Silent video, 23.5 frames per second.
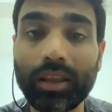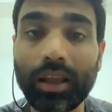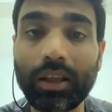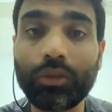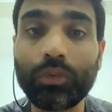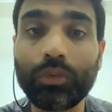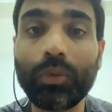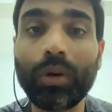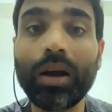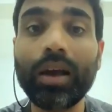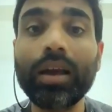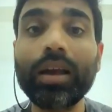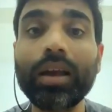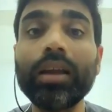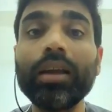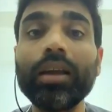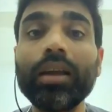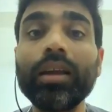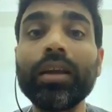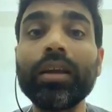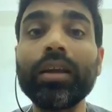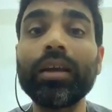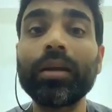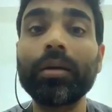That's why
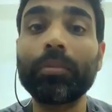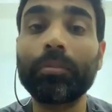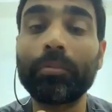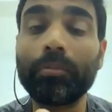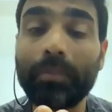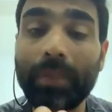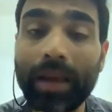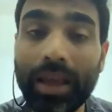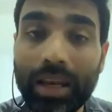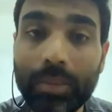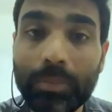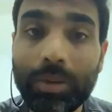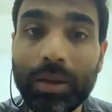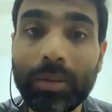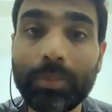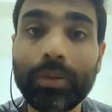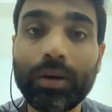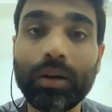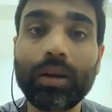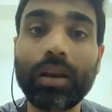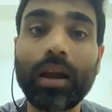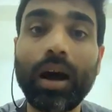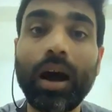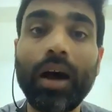many
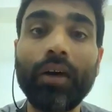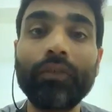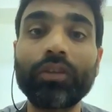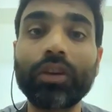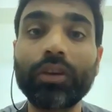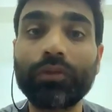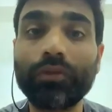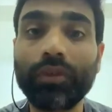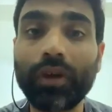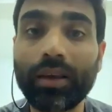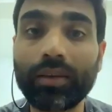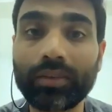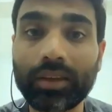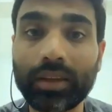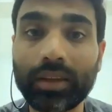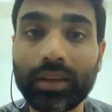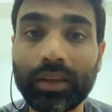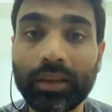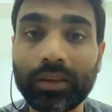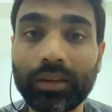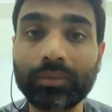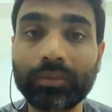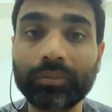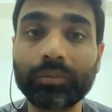people after
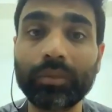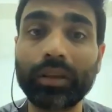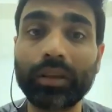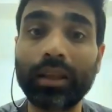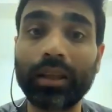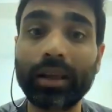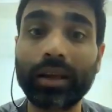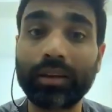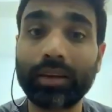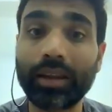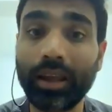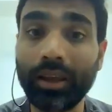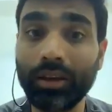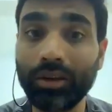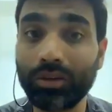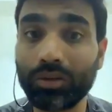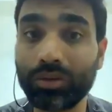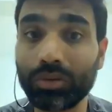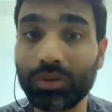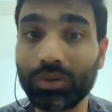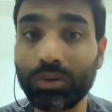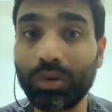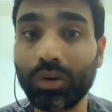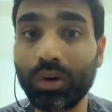fasting, they
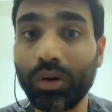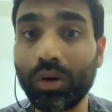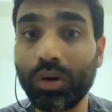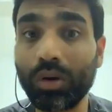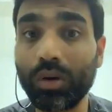tend to